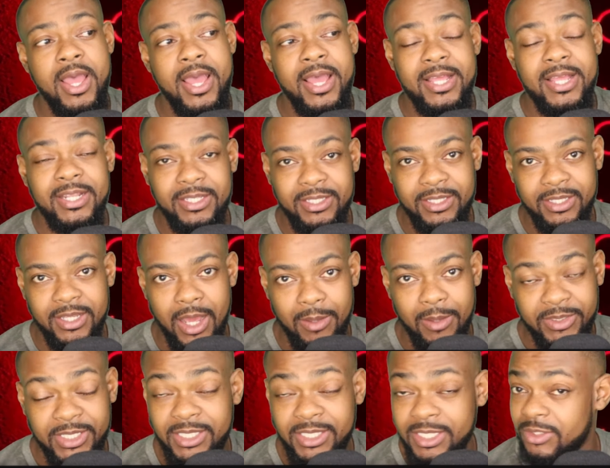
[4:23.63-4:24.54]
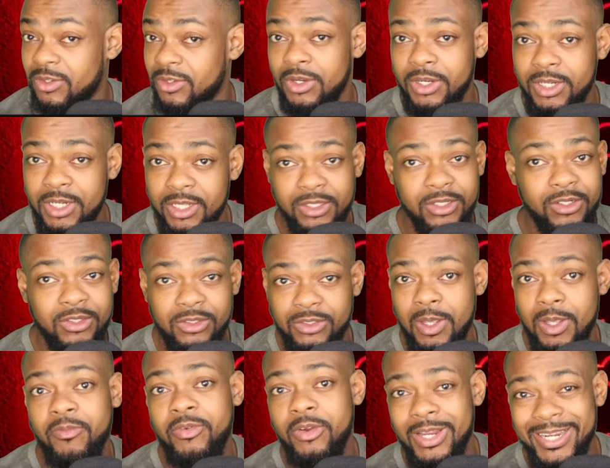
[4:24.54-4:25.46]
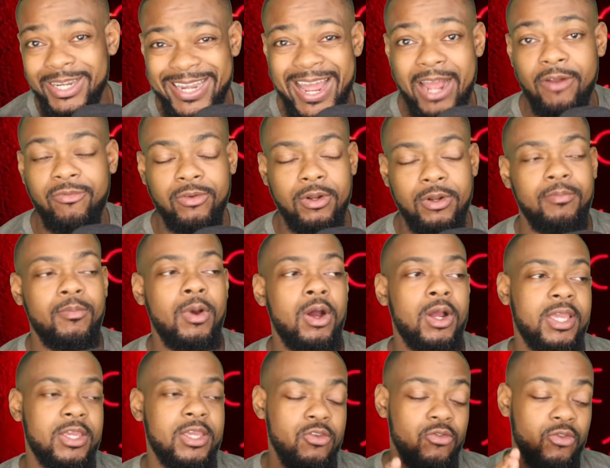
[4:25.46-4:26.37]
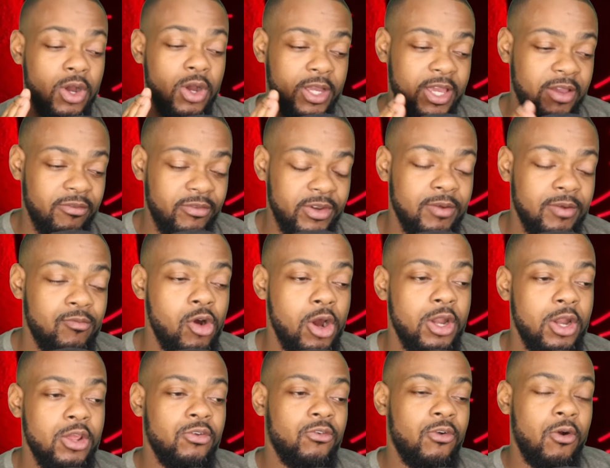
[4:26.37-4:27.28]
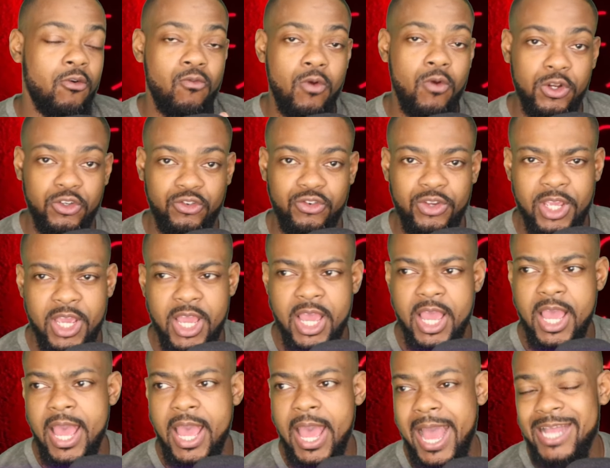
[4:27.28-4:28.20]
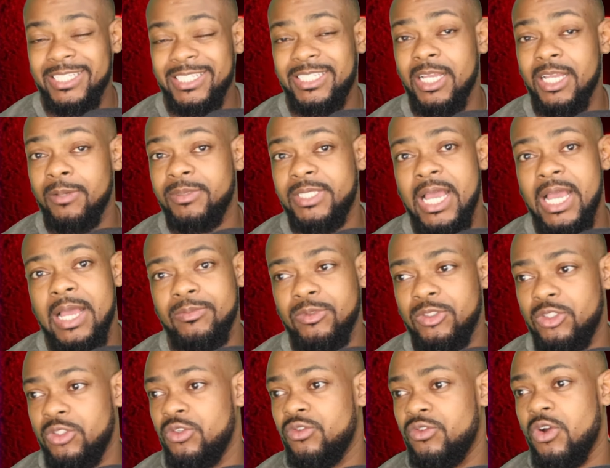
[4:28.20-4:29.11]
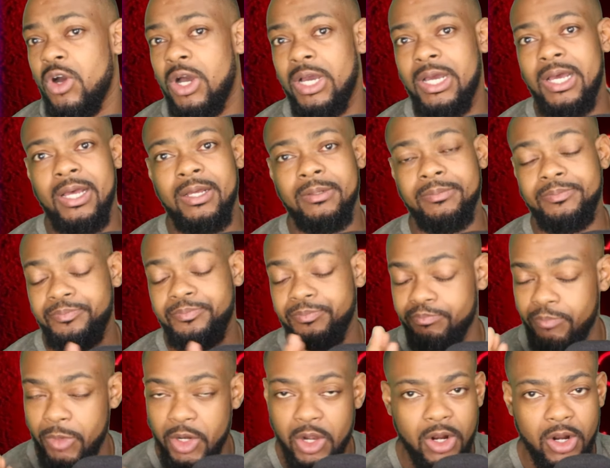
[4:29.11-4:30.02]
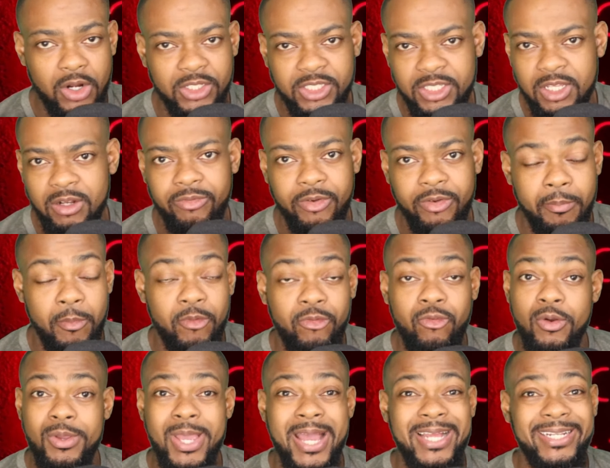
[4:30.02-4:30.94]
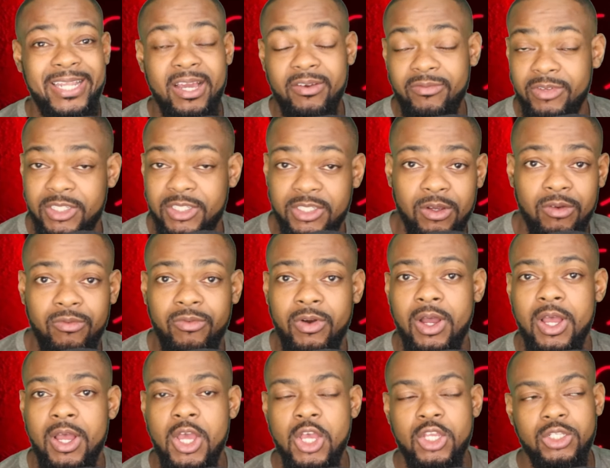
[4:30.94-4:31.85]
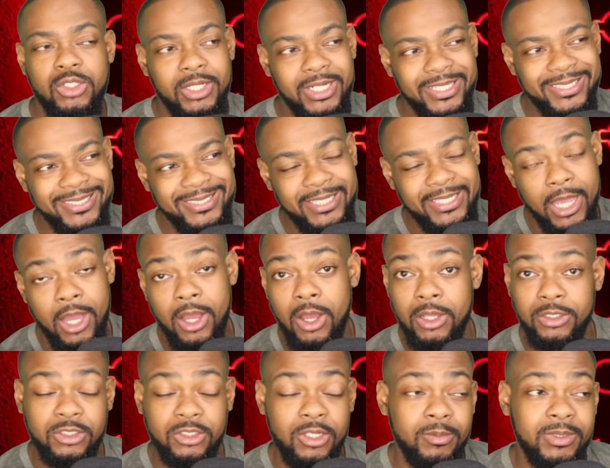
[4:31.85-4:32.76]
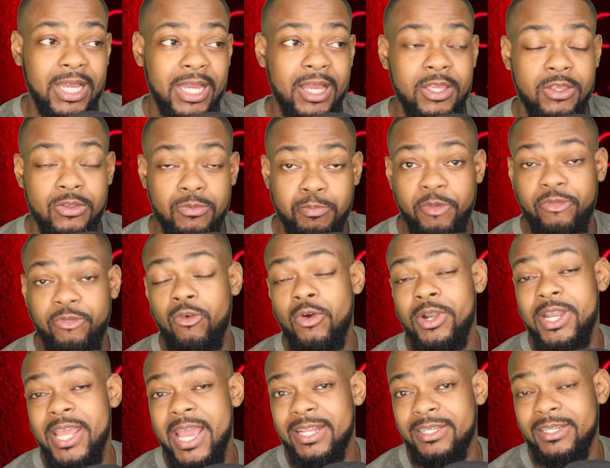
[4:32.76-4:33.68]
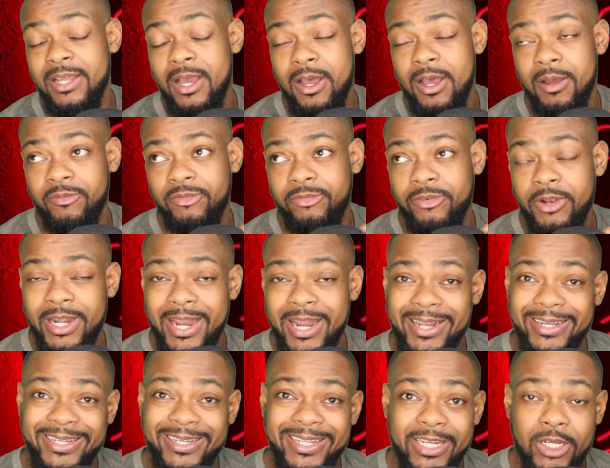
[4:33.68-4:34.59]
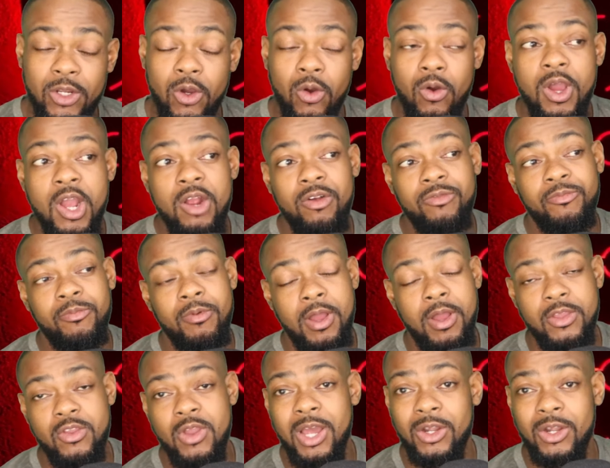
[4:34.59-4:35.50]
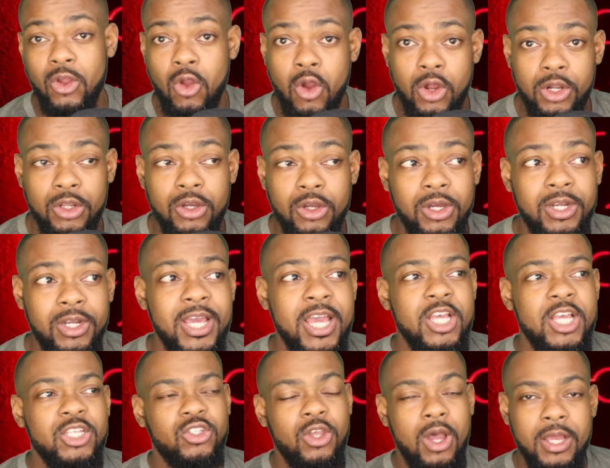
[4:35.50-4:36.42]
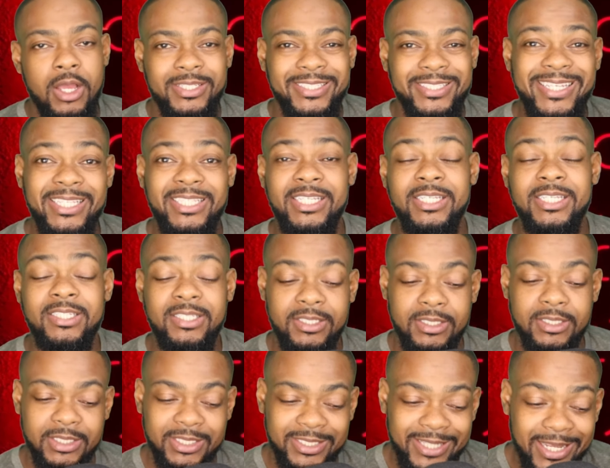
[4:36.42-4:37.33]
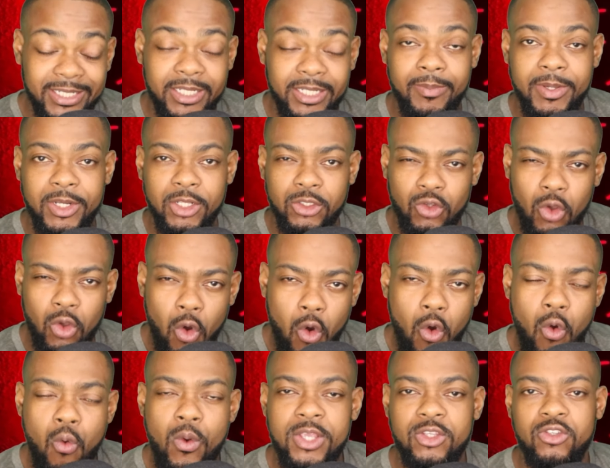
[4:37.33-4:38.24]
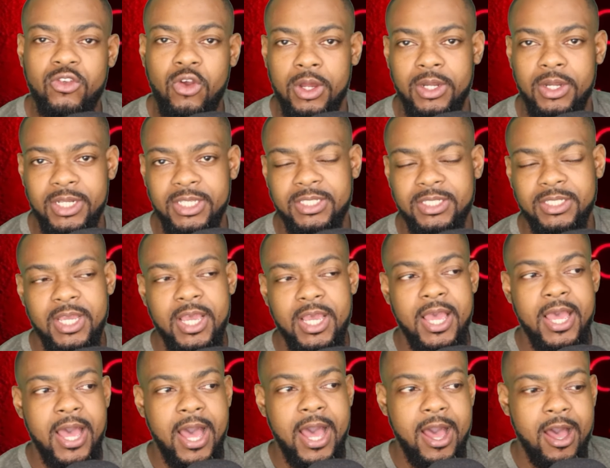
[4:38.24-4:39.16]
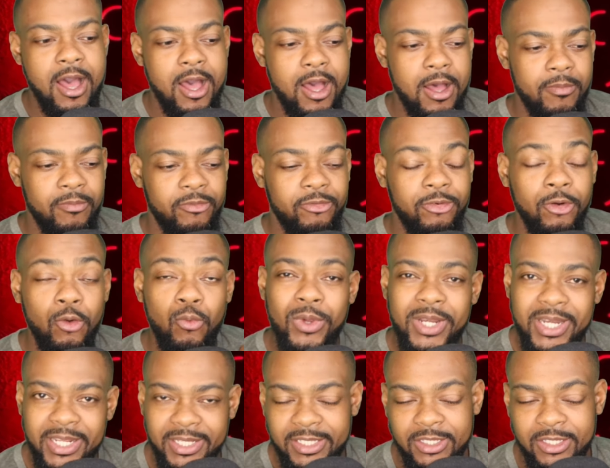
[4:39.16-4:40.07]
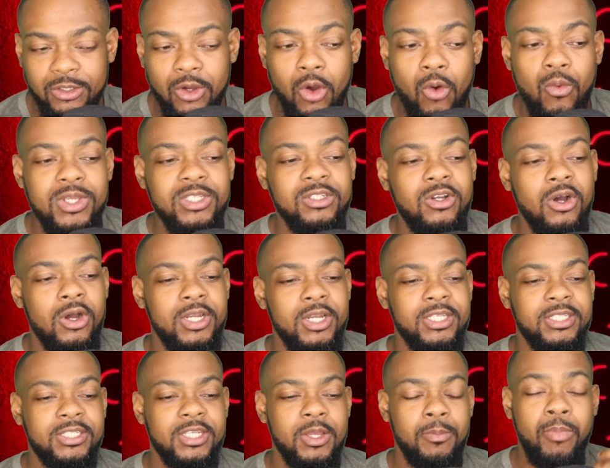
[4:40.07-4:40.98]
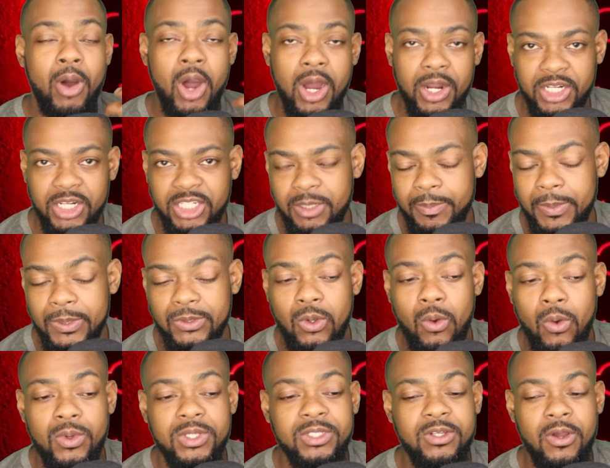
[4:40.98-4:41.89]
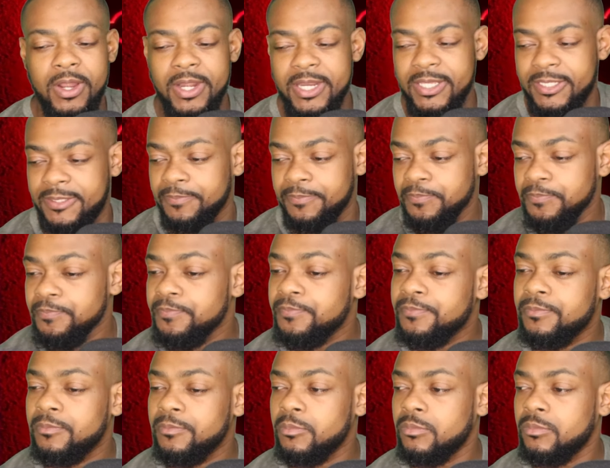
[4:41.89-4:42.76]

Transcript: So City's going to need to do something on that front. But you've got Kevin De Bruyne, you've got Rodri, and sometimes you've got Bernardo Silva before you had David Silva. So before they had Fernandinho, you had Gundogan. So City's centre mid has always got this fluidity, has always got this partnership, has always got this,